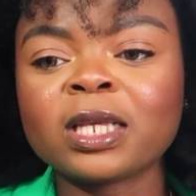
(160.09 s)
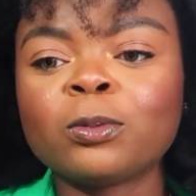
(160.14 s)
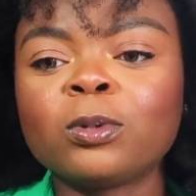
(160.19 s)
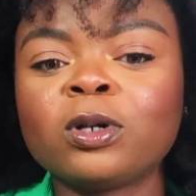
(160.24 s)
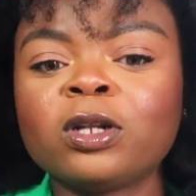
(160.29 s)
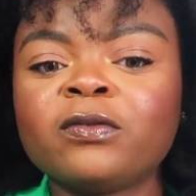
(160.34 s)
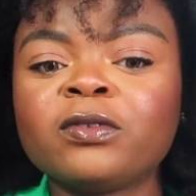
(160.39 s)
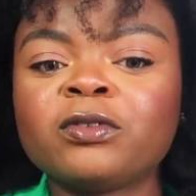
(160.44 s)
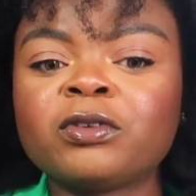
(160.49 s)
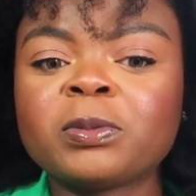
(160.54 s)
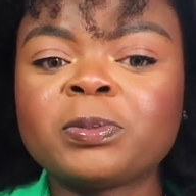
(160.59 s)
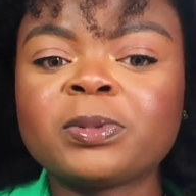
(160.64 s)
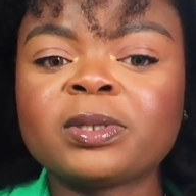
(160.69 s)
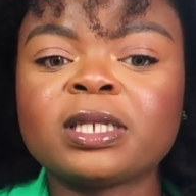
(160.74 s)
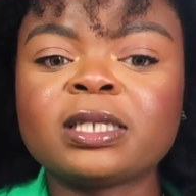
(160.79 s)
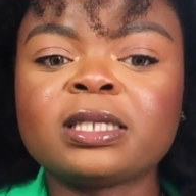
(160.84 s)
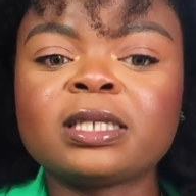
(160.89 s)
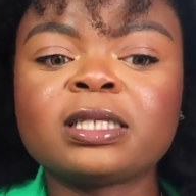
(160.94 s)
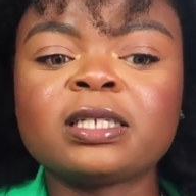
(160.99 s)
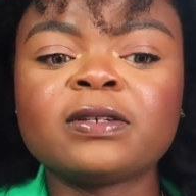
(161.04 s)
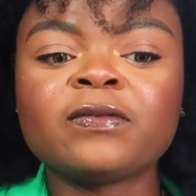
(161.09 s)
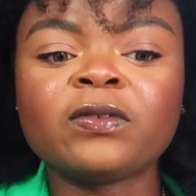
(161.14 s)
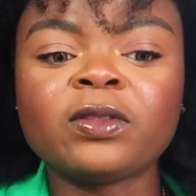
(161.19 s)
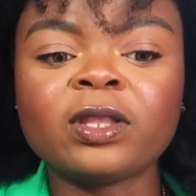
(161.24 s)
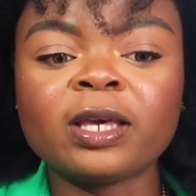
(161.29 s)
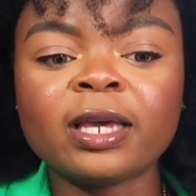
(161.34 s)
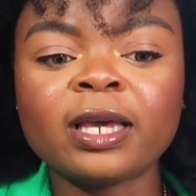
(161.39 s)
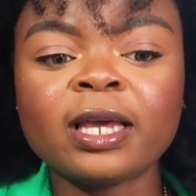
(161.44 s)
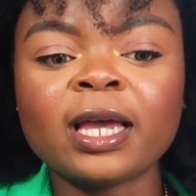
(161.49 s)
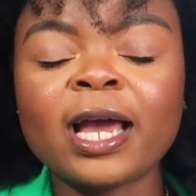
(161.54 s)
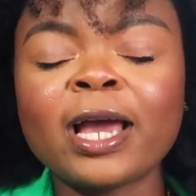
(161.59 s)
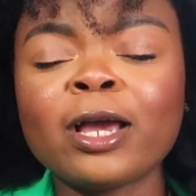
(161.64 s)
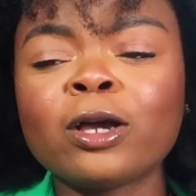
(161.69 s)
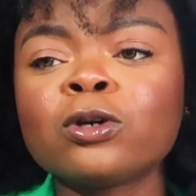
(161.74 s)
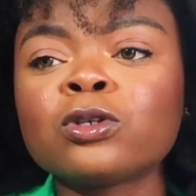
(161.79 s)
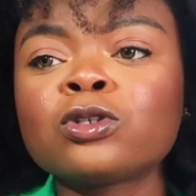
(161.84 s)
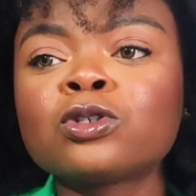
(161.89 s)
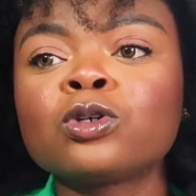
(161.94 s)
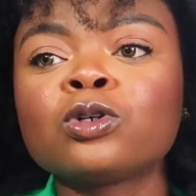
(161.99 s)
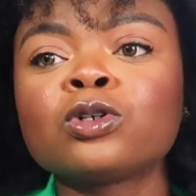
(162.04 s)
one of the representatives there. I
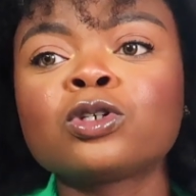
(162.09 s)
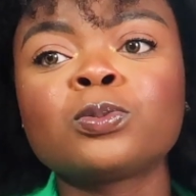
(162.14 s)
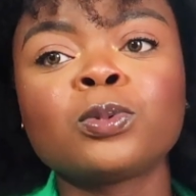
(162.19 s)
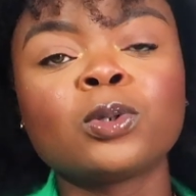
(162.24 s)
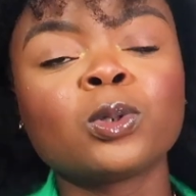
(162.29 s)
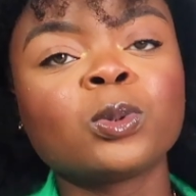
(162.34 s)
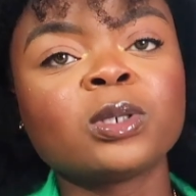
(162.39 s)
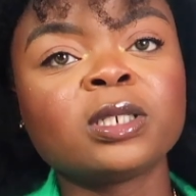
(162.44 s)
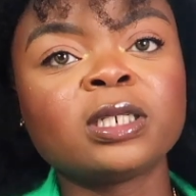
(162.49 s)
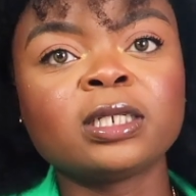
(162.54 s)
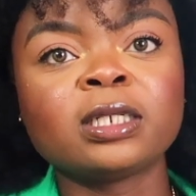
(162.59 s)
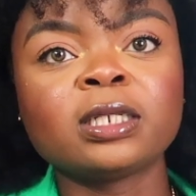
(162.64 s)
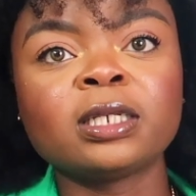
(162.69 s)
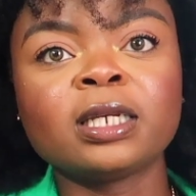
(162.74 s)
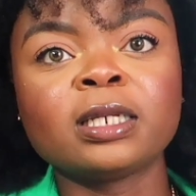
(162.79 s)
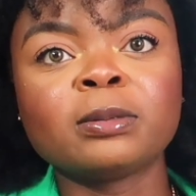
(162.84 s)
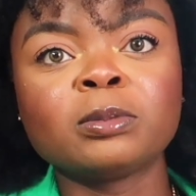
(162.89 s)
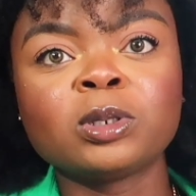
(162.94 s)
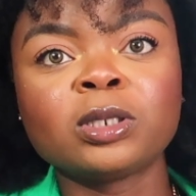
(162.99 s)
also spoke with the